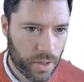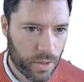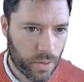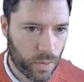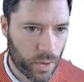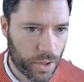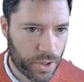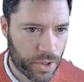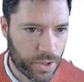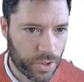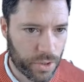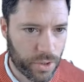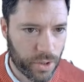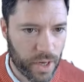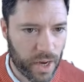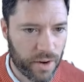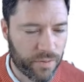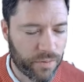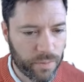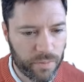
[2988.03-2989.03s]
which you can
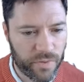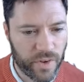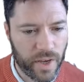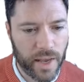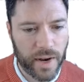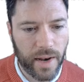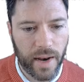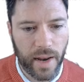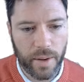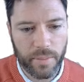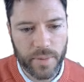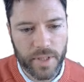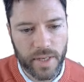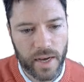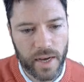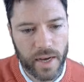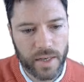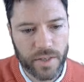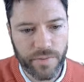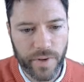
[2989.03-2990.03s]
get from
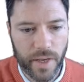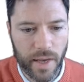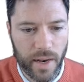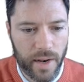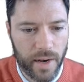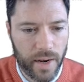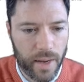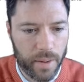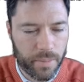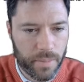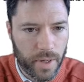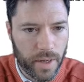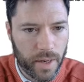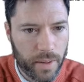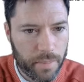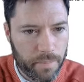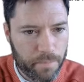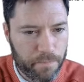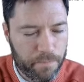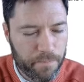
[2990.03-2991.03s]

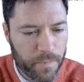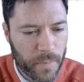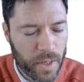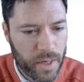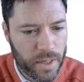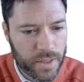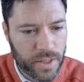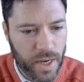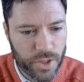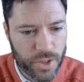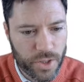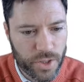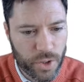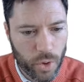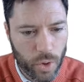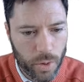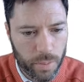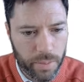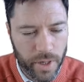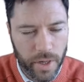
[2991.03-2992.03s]

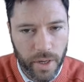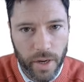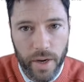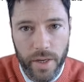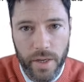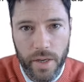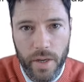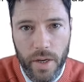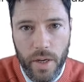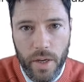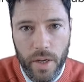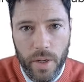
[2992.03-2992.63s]
VLLM/VLLM-OpenAI.